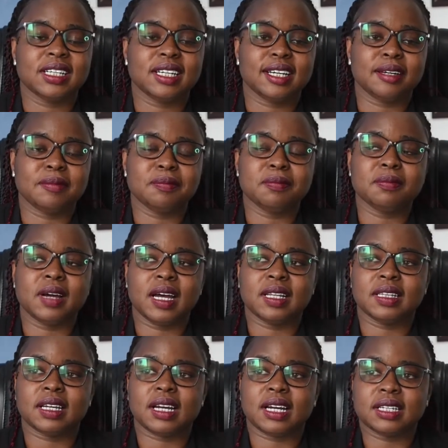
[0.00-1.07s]

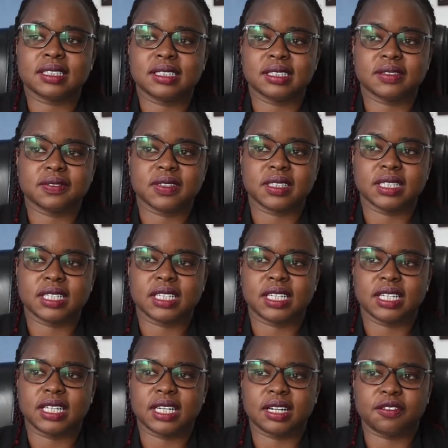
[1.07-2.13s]
And the Act is very
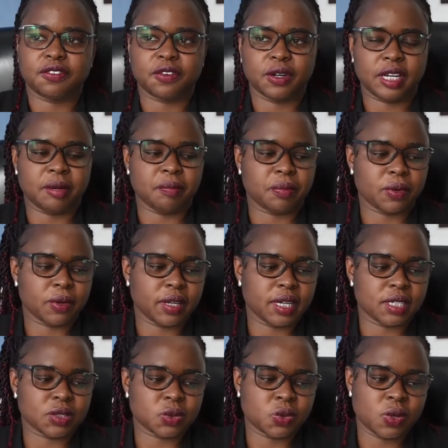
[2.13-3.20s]
clear for
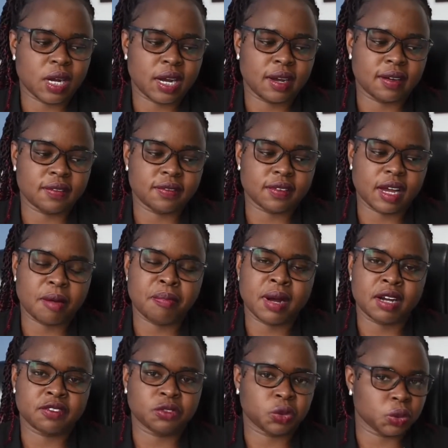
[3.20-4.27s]
employers who have
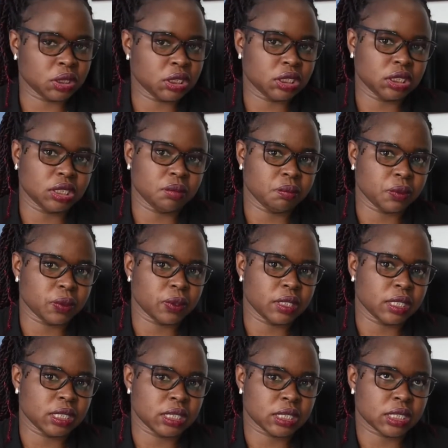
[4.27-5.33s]
above 20
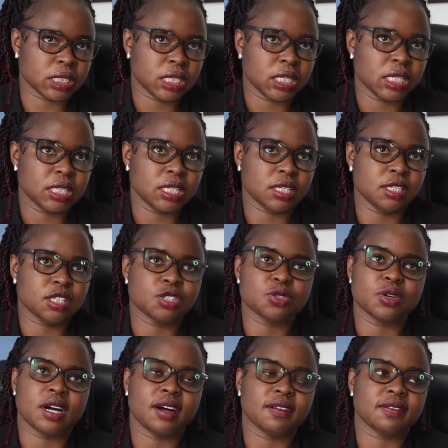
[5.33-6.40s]
employees, they need
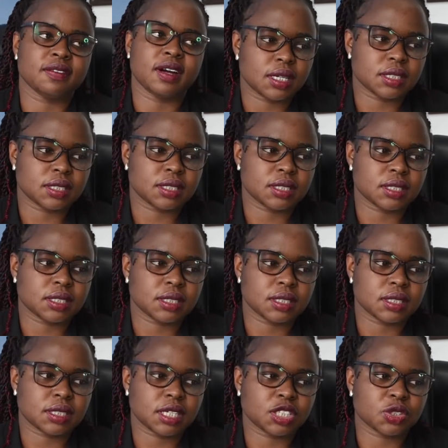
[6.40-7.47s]
to have a
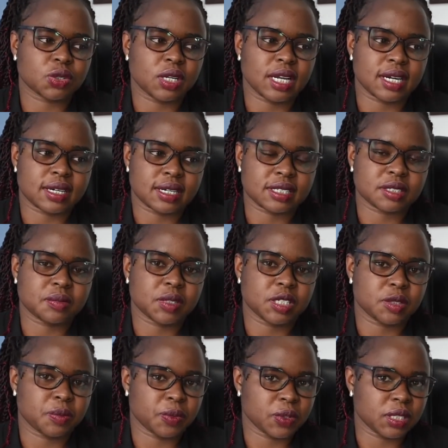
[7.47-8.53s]
sexual
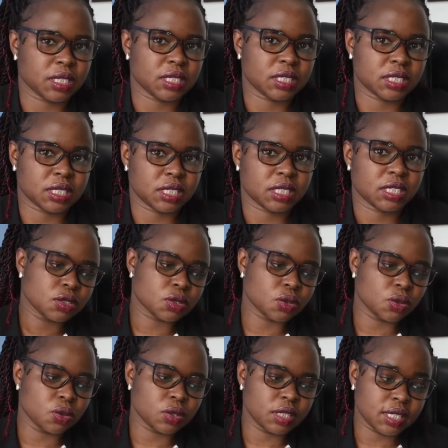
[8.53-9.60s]
harassment policy.
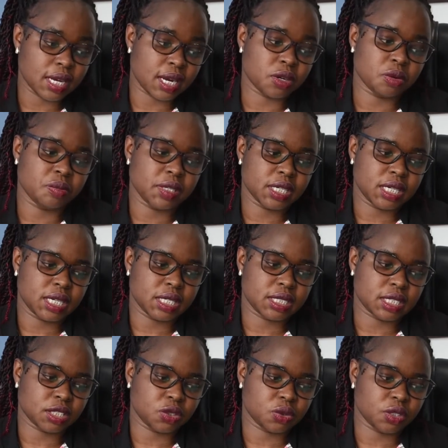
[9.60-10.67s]
So they are
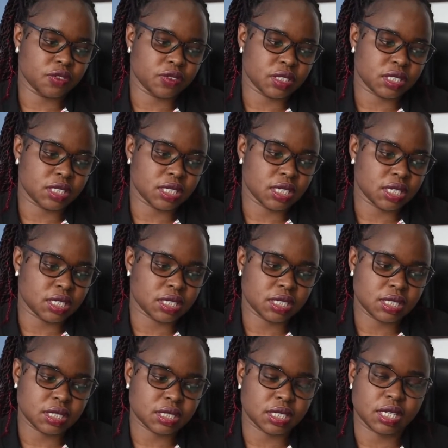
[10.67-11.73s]
obligated to investigate
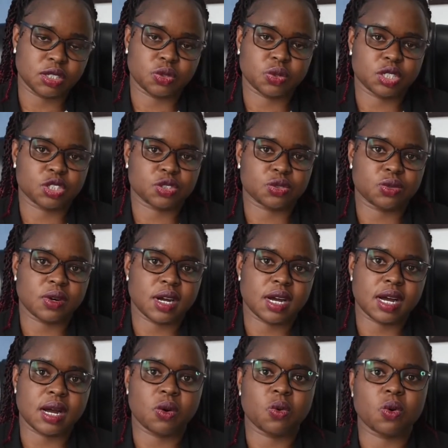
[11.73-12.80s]
this and to ensure
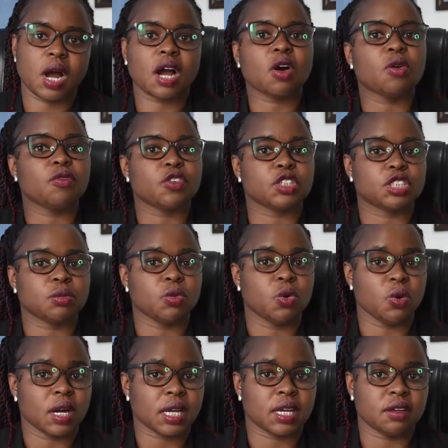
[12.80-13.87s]
a comfortable
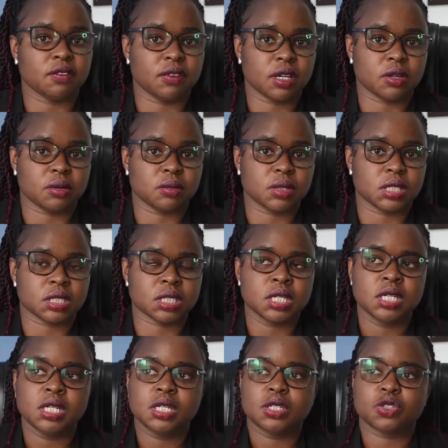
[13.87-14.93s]
work environment.
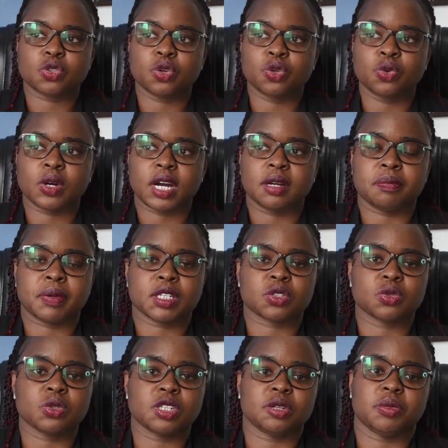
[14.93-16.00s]
So you can
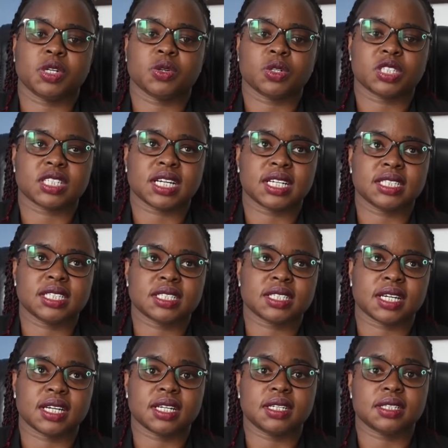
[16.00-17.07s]
pursue criminal charges
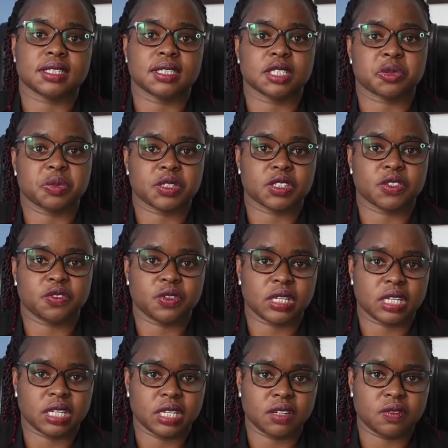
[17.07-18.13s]
against the
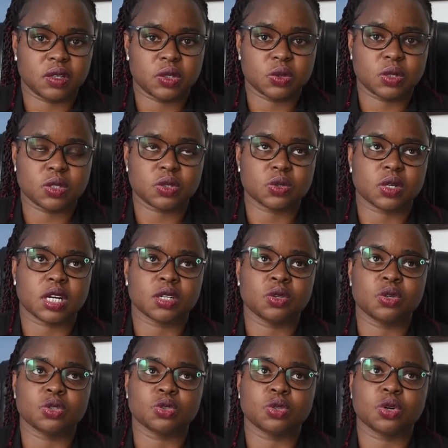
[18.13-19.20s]
specific individuals. You can
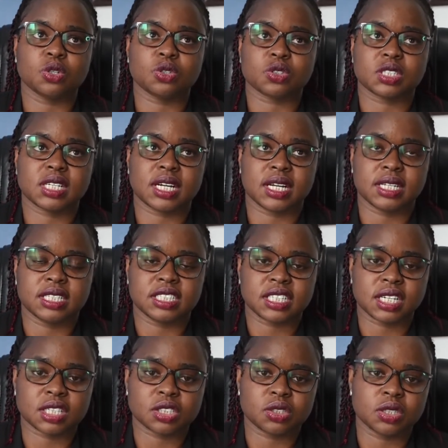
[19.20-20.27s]
go to court to seek an
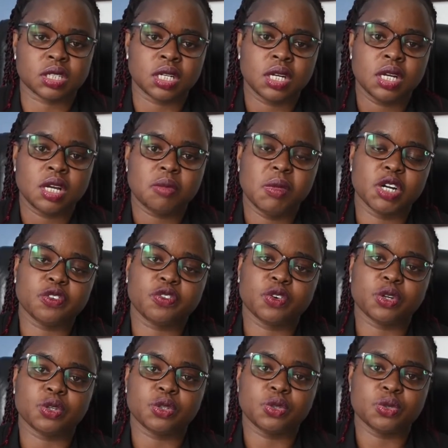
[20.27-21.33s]
injunction. But before
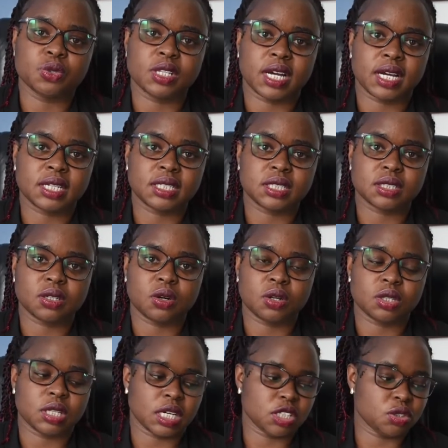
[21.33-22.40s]
you do that,
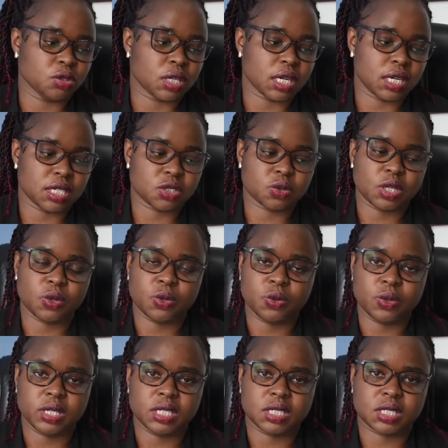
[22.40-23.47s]
all that, you can as well
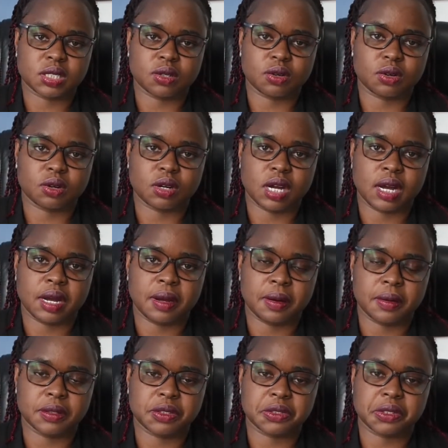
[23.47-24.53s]
always
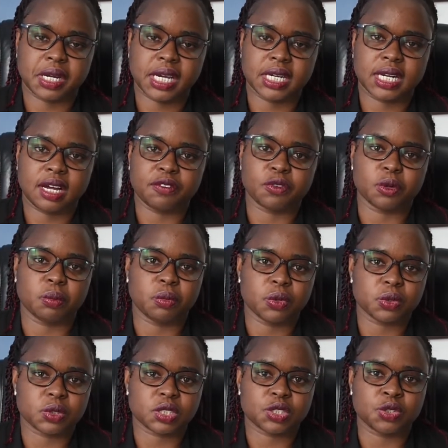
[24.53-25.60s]
try and have your
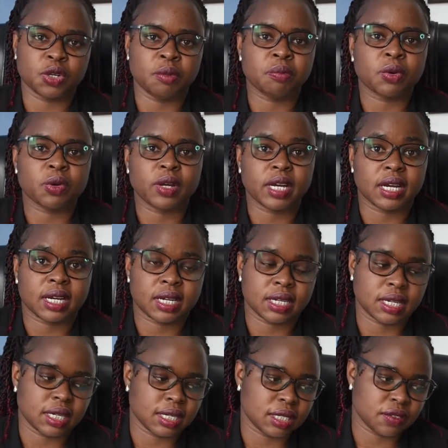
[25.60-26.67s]
boss, your employer,
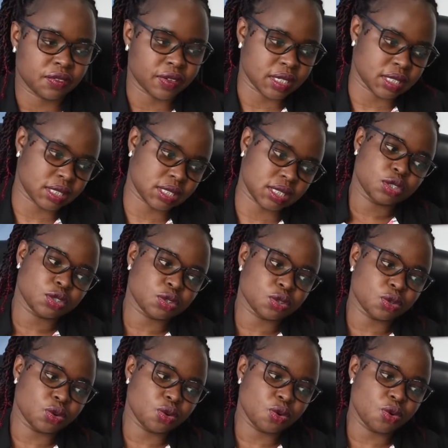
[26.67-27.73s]
handle it first.
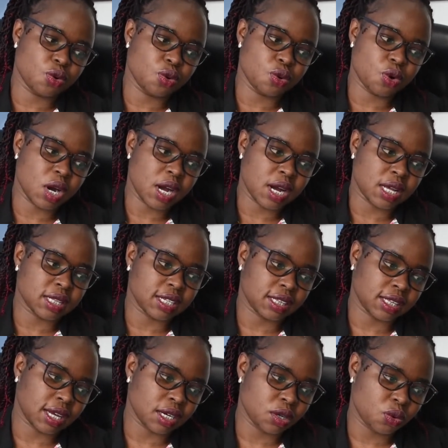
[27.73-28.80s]
So the
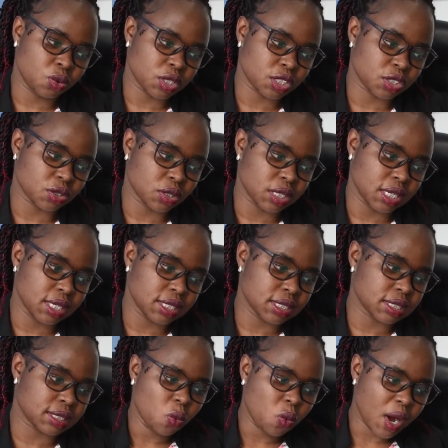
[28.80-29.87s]
third question
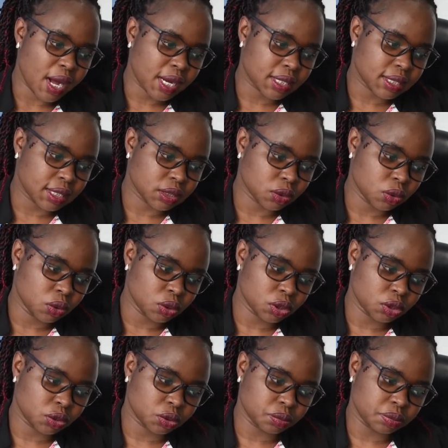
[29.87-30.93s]
is, work that
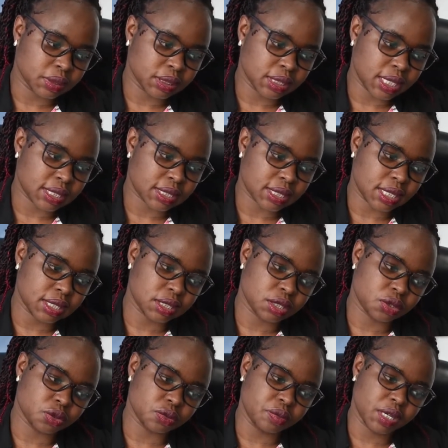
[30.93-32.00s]
ought to be
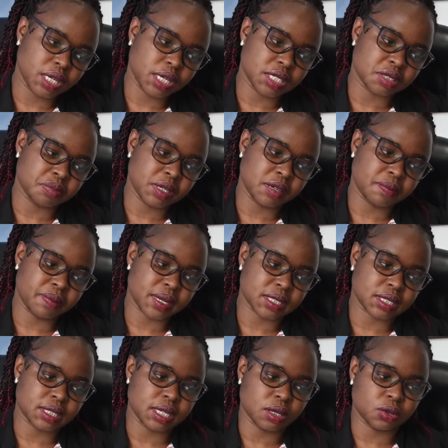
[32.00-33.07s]
assigned to me is being
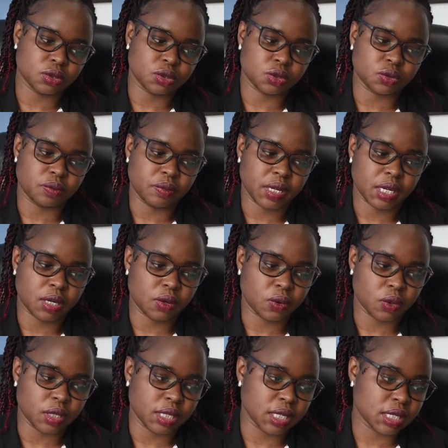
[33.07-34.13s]
passed down to male
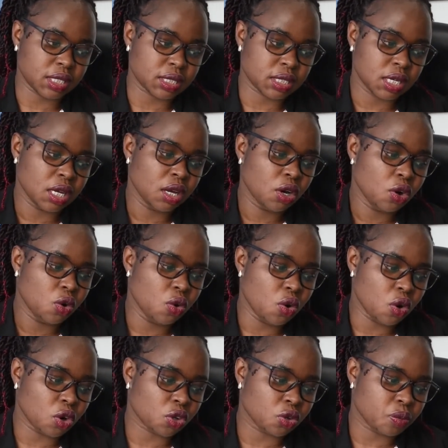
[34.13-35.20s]
colleagues
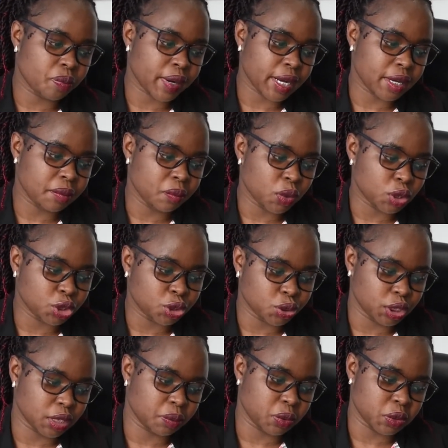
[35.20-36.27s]
who occupy more
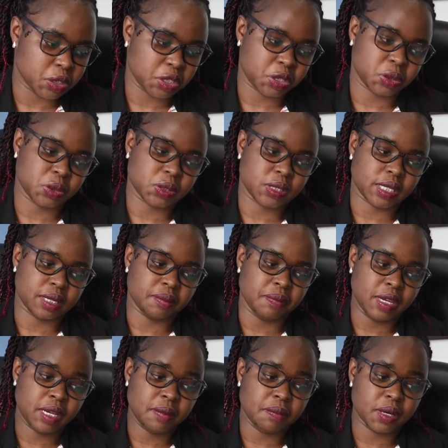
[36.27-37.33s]
junior positions than
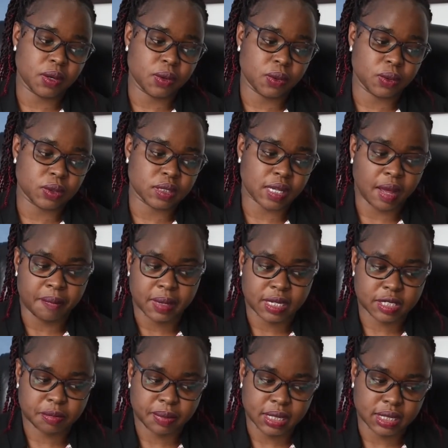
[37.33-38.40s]
me because I'm
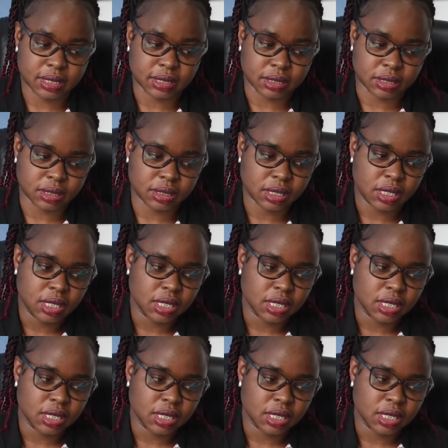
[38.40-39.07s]
expectant.